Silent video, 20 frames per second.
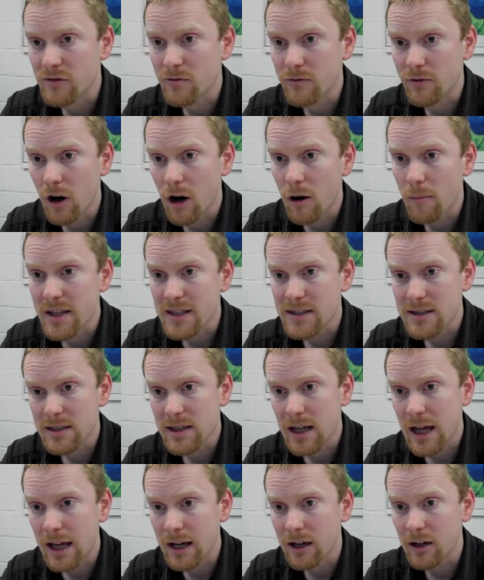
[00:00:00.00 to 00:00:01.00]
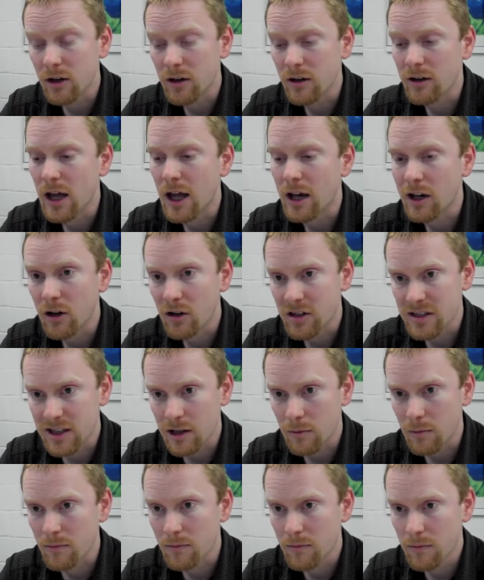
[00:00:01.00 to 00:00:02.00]
environments and looked at
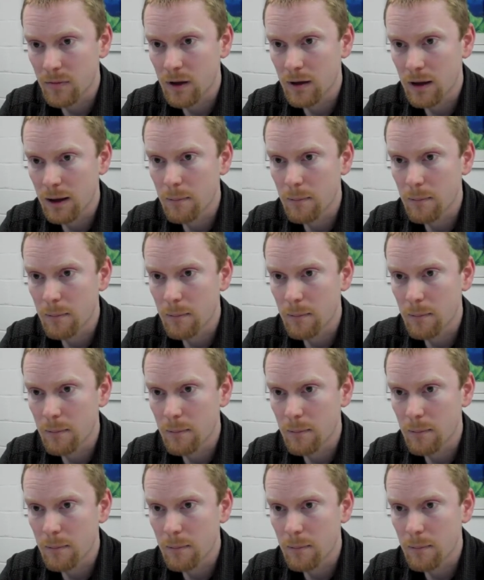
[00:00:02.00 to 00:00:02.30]
them,